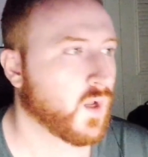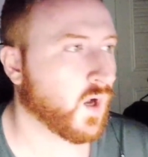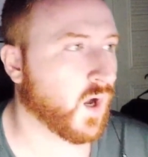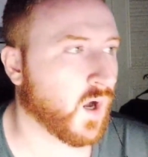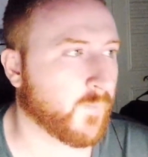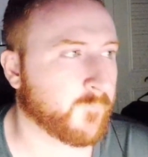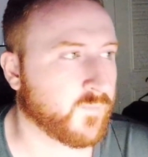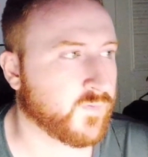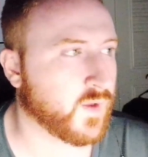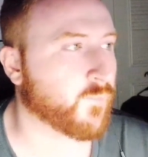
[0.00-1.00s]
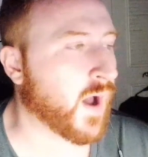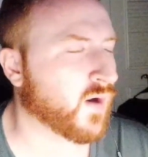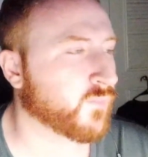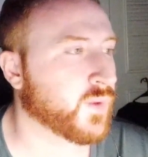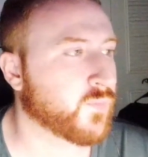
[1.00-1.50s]
The amount
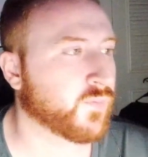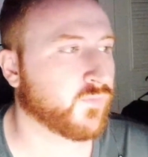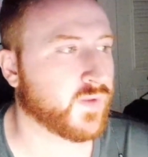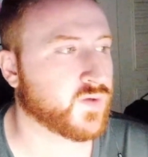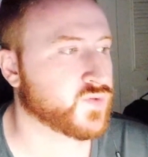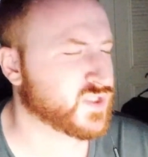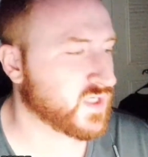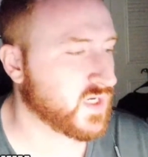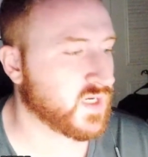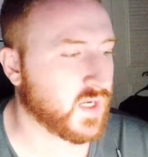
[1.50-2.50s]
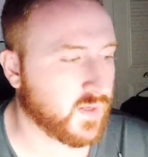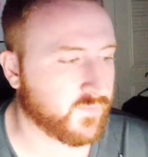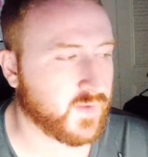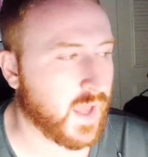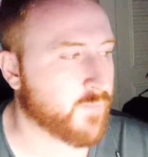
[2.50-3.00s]
of people that you see in
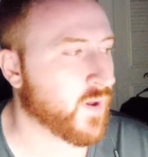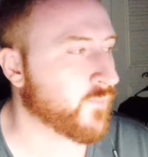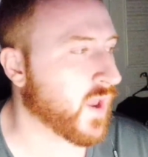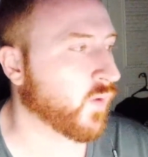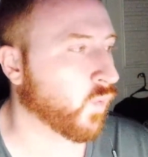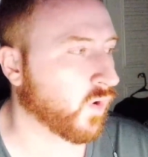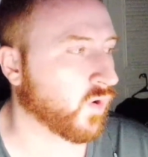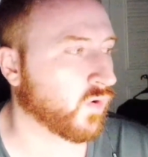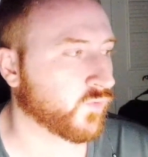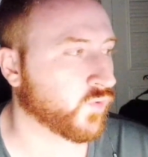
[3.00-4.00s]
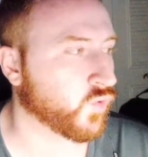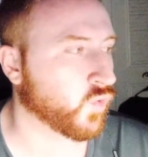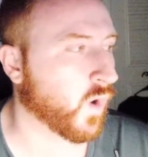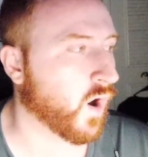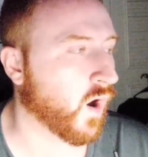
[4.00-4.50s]
the MMA world who
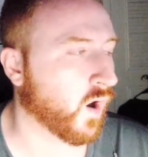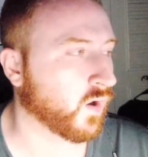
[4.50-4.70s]
are